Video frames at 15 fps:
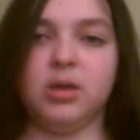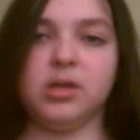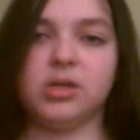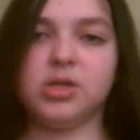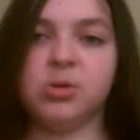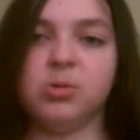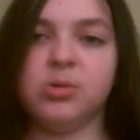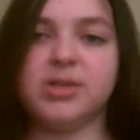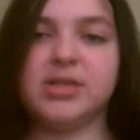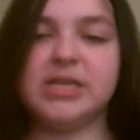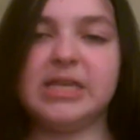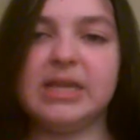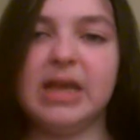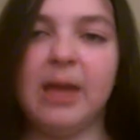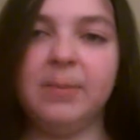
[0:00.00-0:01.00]
So
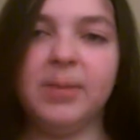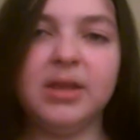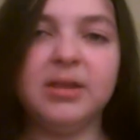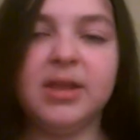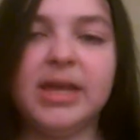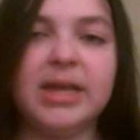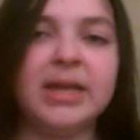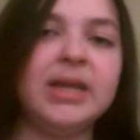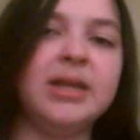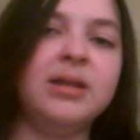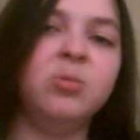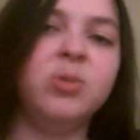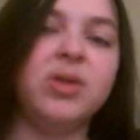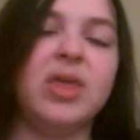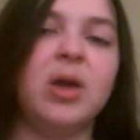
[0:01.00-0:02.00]
I mean like
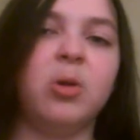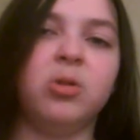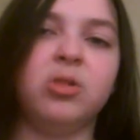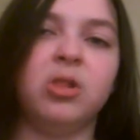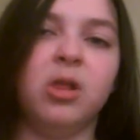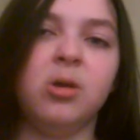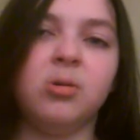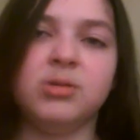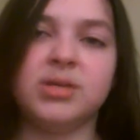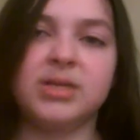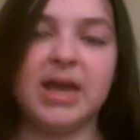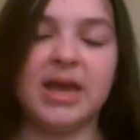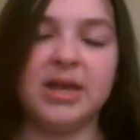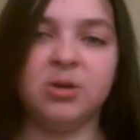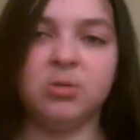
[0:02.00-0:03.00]
without clothes.
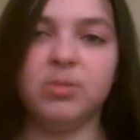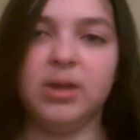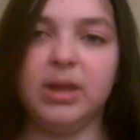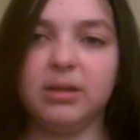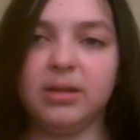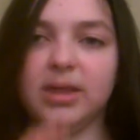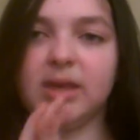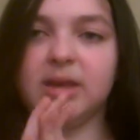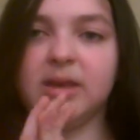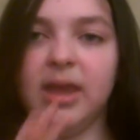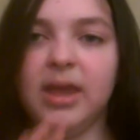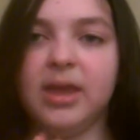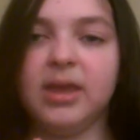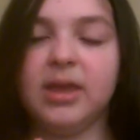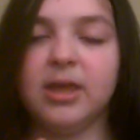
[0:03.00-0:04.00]
I don't mean like
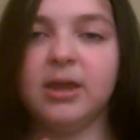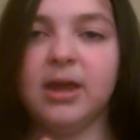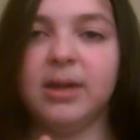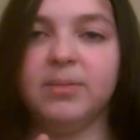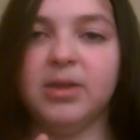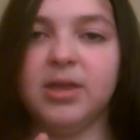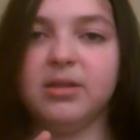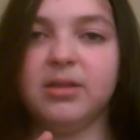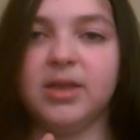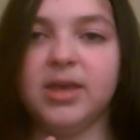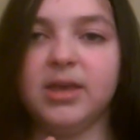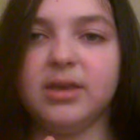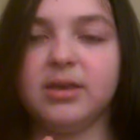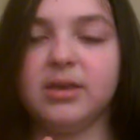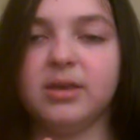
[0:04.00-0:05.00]
naked. I mean
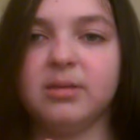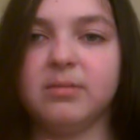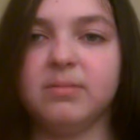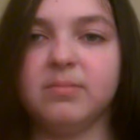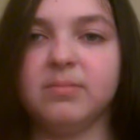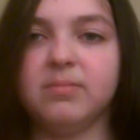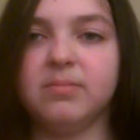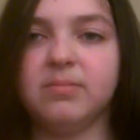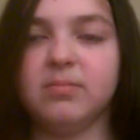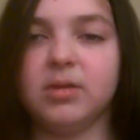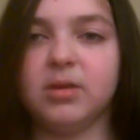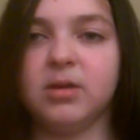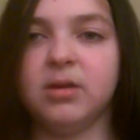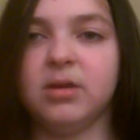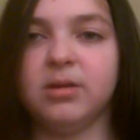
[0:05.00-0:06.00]
like,
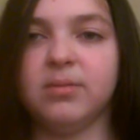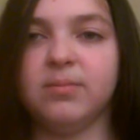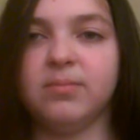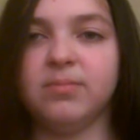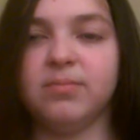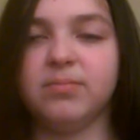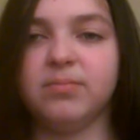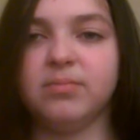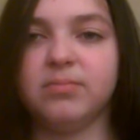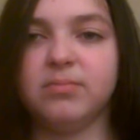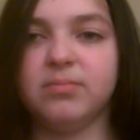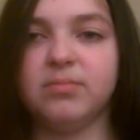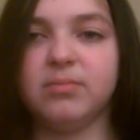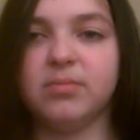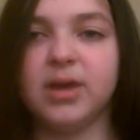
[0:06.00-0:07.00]
I
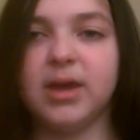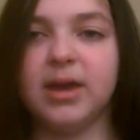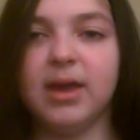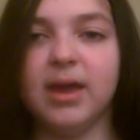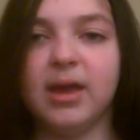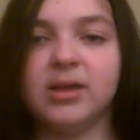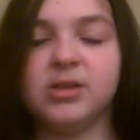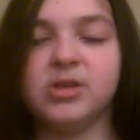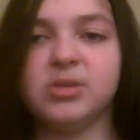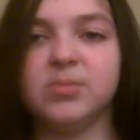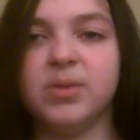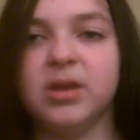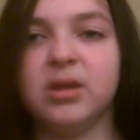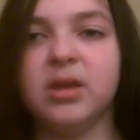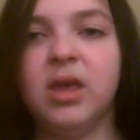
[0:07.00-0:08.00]
just
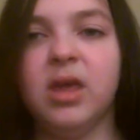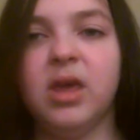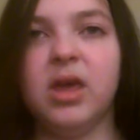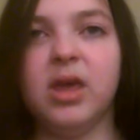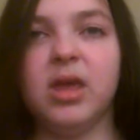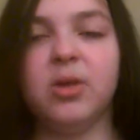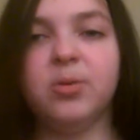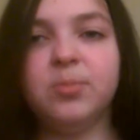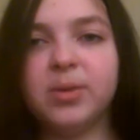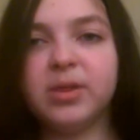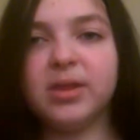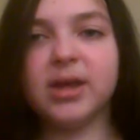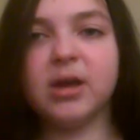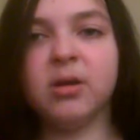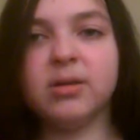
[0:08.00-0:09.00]
mean it'd be
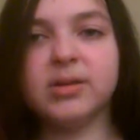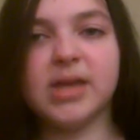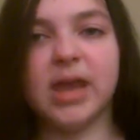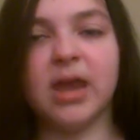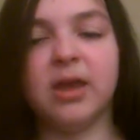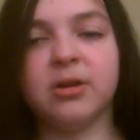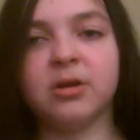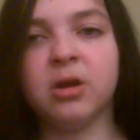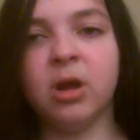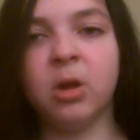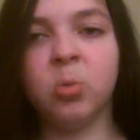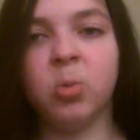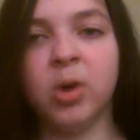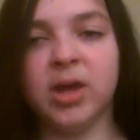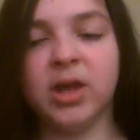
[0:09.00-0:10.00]
like all tan or
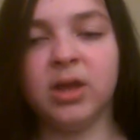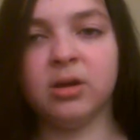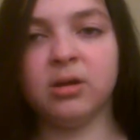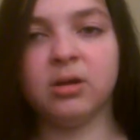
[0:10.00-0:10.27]
all white